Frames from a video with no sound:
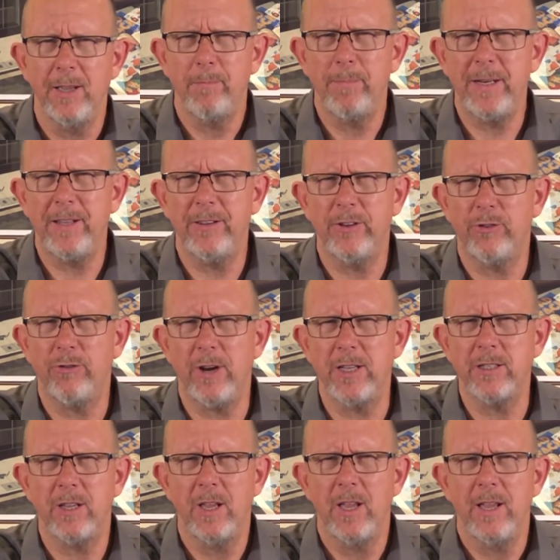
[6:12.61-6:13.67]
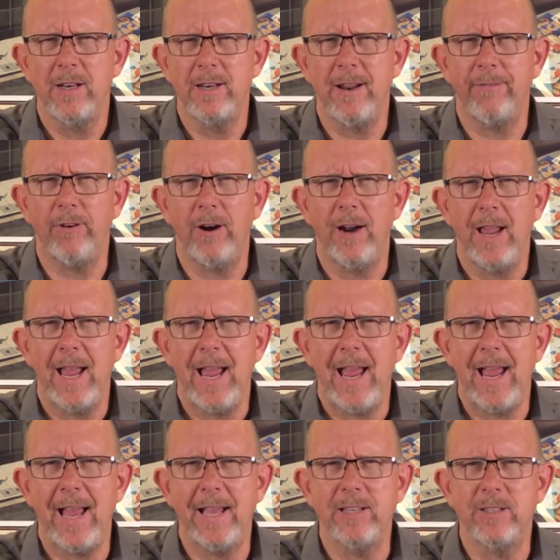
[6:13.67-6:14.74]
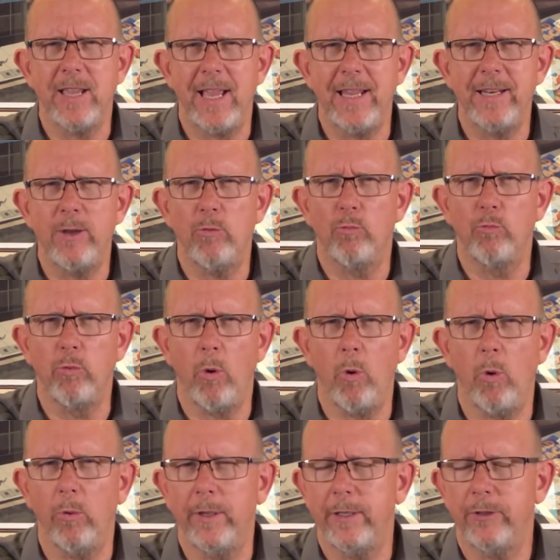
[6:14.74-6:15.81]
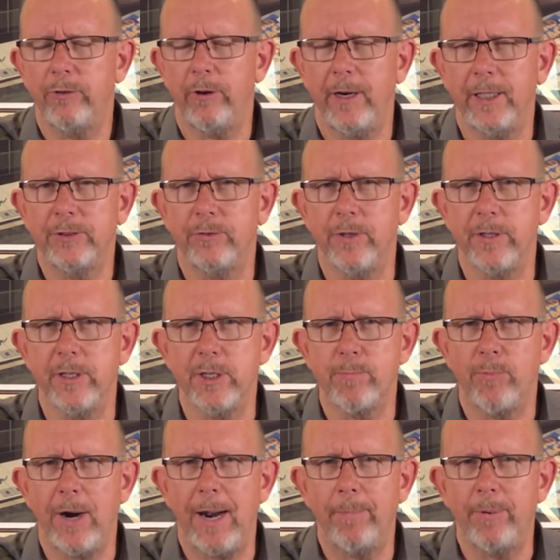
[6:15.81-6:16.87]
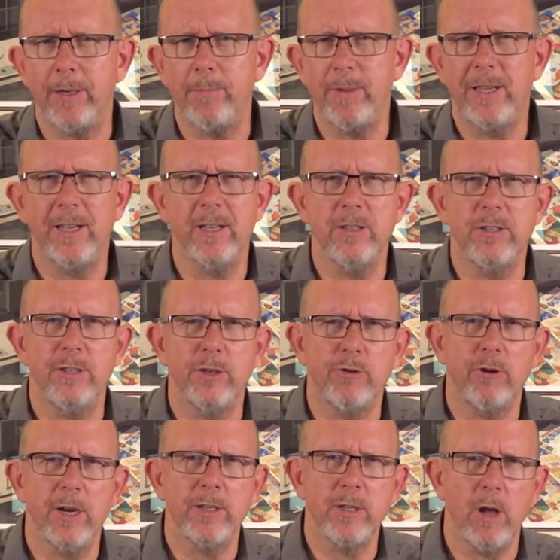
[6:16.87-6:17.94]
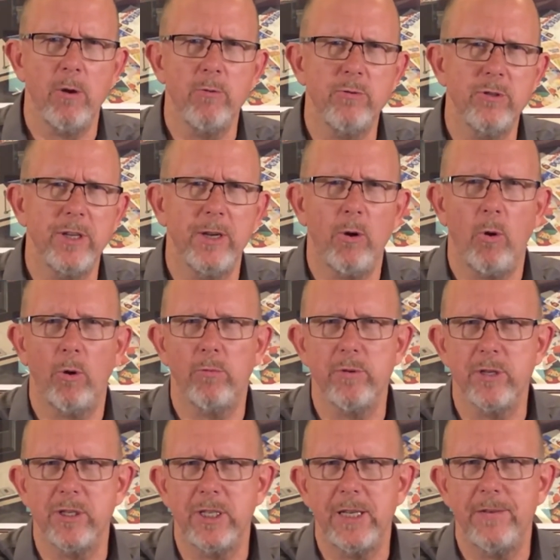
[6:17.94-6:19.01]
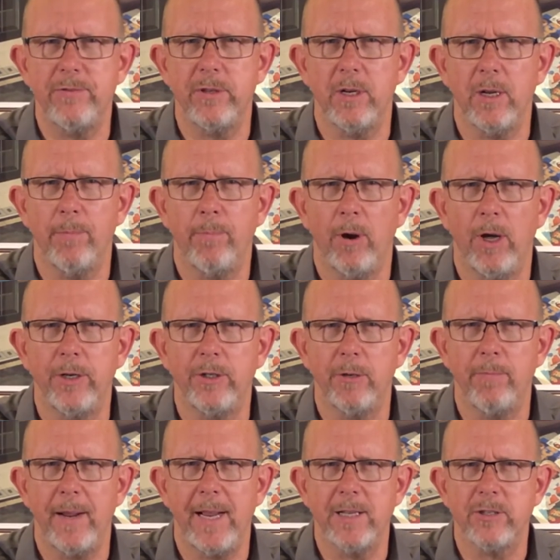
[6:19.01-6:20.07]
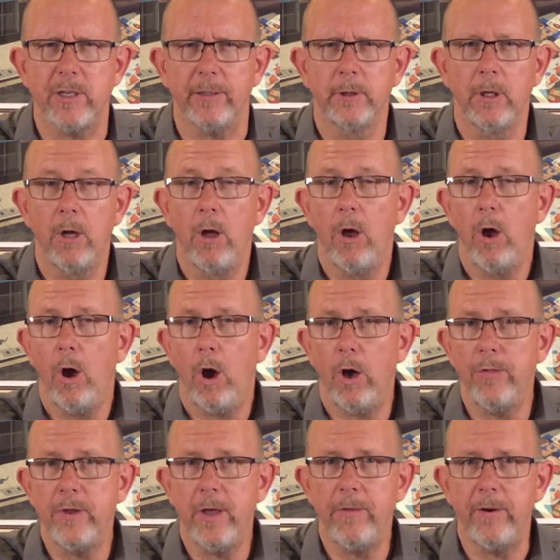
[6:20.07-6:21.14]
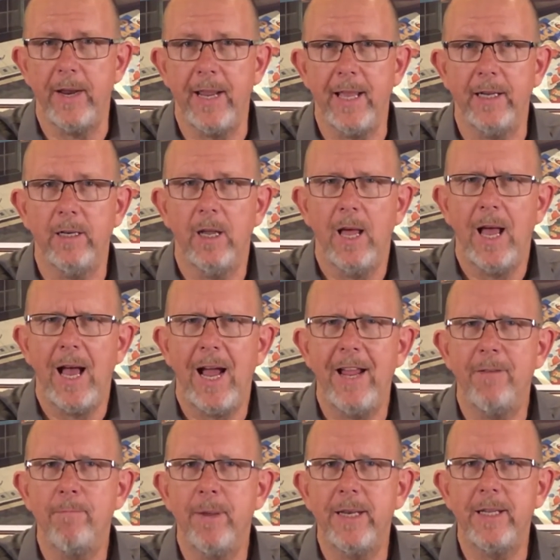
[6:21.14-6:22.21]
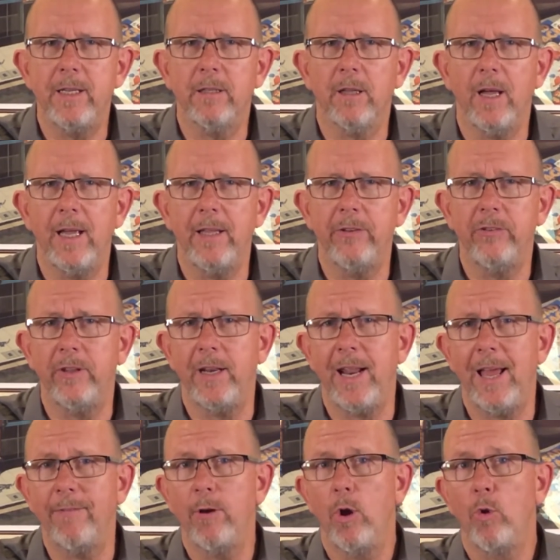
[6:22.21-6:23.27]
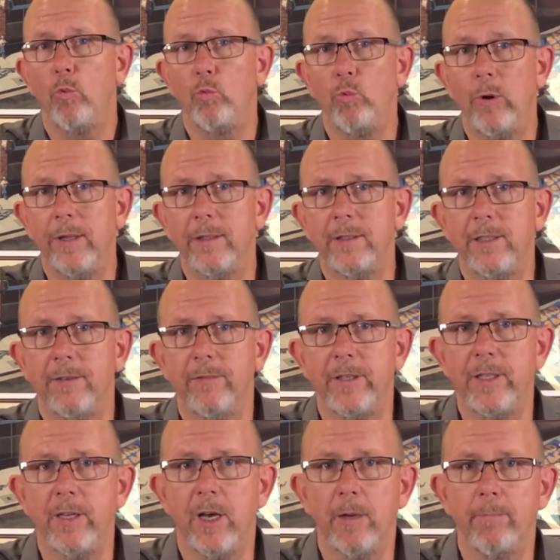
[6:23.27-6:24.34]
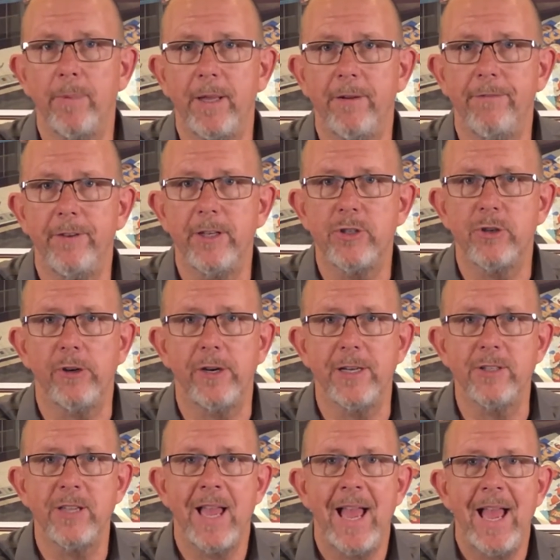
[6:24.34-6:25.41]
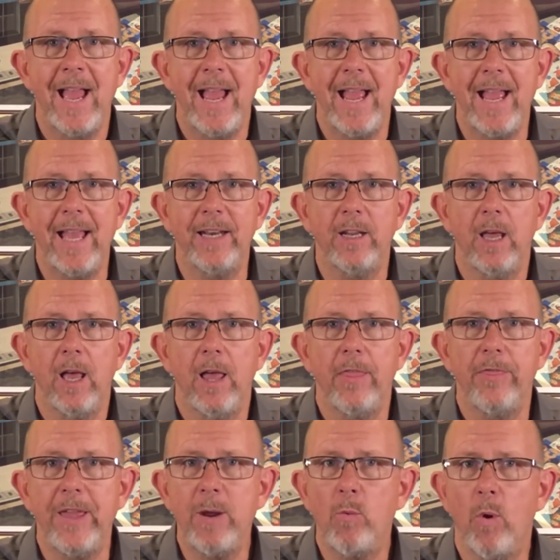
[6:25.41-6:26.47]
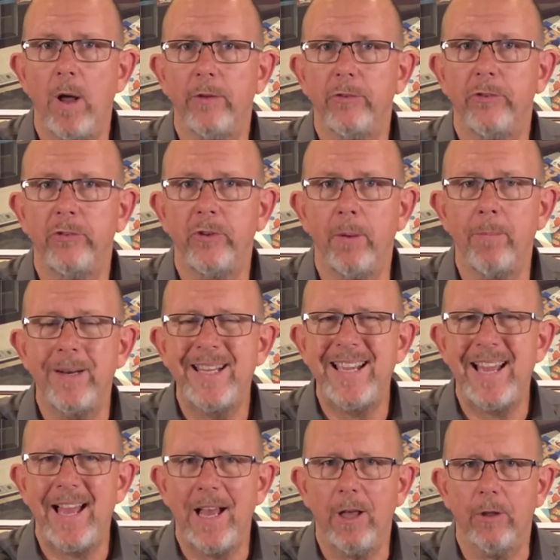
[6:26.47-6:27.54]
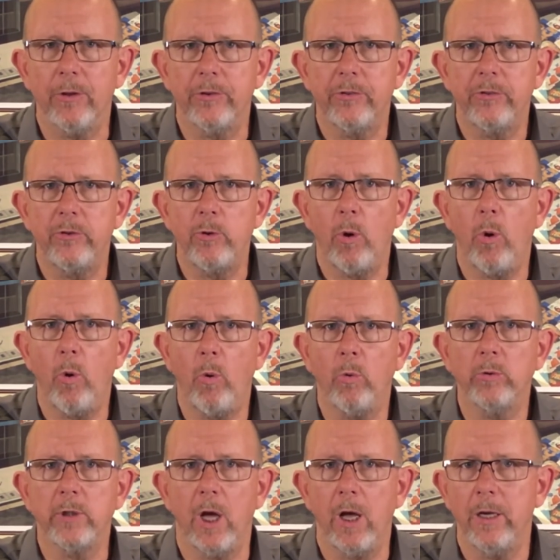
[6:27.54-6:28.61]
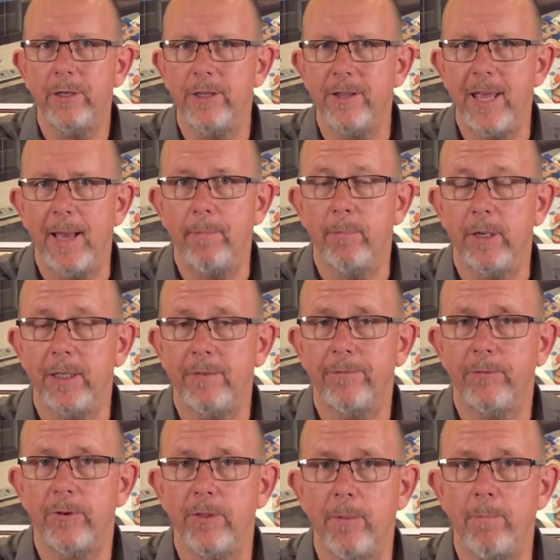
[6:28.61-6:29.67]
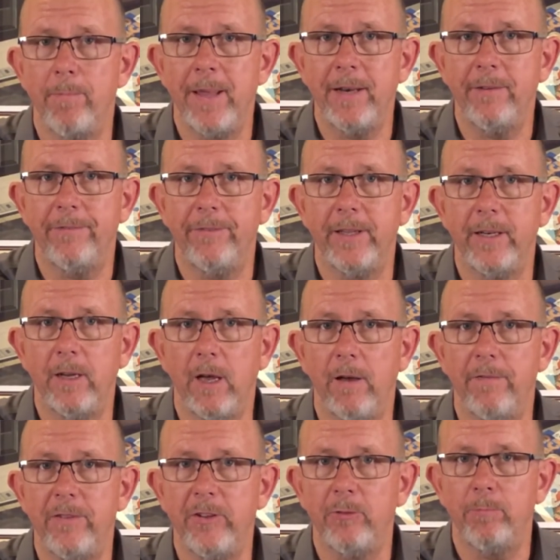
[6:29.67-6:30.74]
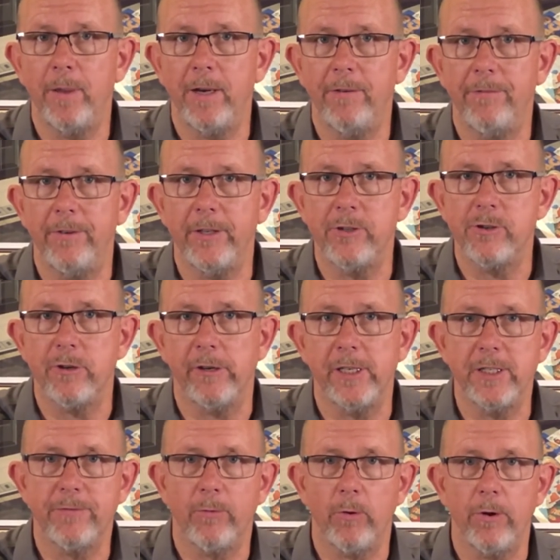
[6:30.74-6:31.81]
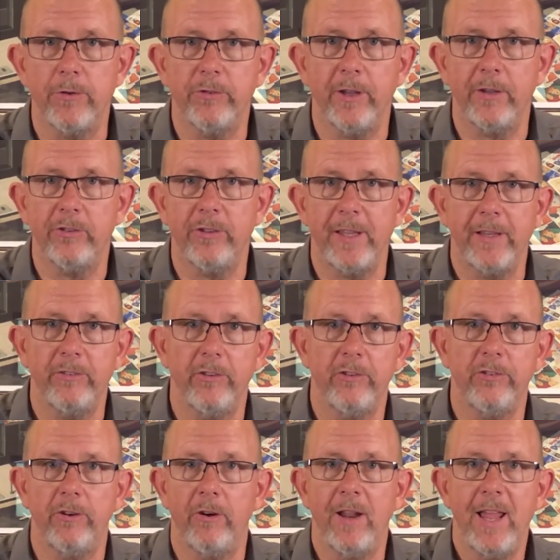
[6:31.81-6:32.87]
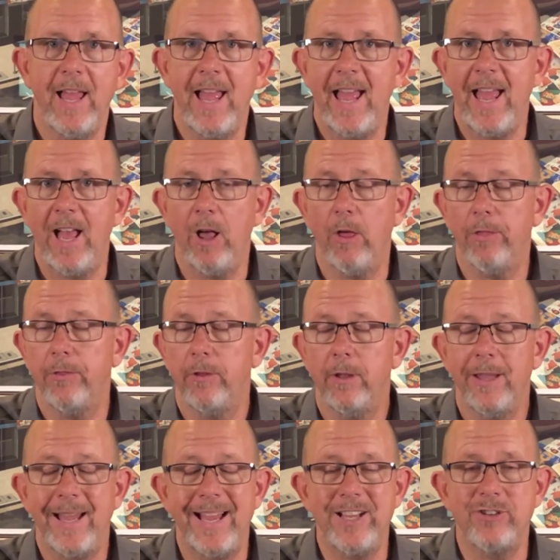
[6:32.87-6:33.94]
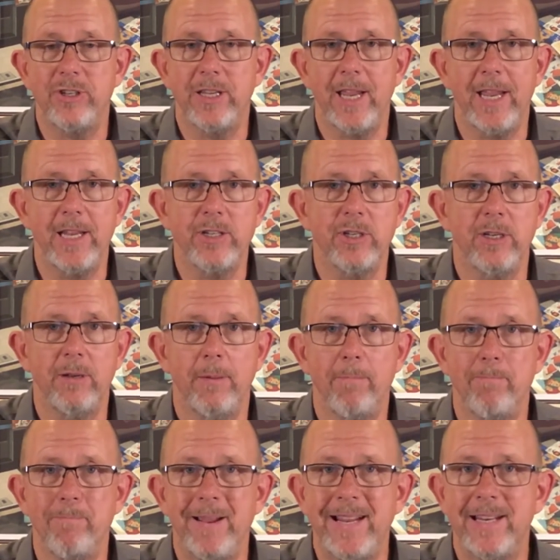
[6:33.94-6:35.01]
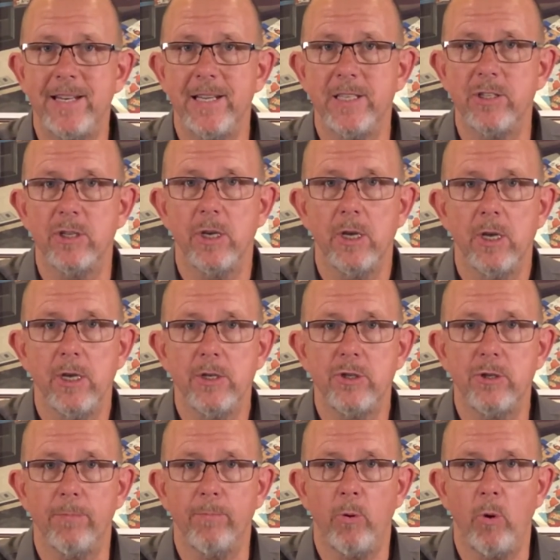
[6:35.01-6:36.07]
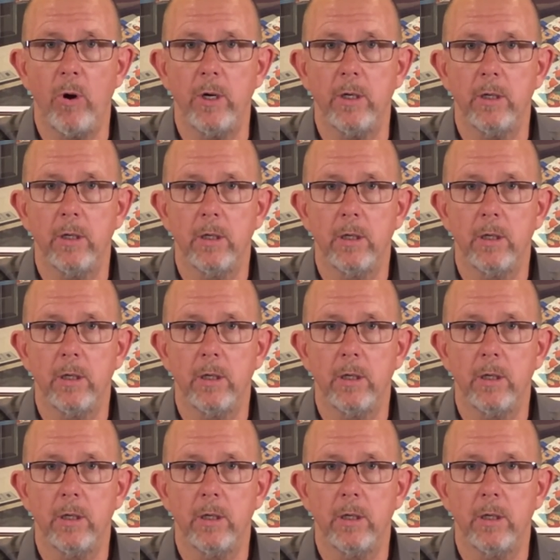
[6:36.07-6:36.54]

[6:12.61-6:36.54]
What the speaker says: meaning the trust never has any role in transferring this property because the trust owns it or receives it upon your passing. On the other hand, I have many clients that have relatively young beneficiaries and they want somebody else to hold on to that money for the benefit of these beneficiaries for such things as their health, education, maintenance, support.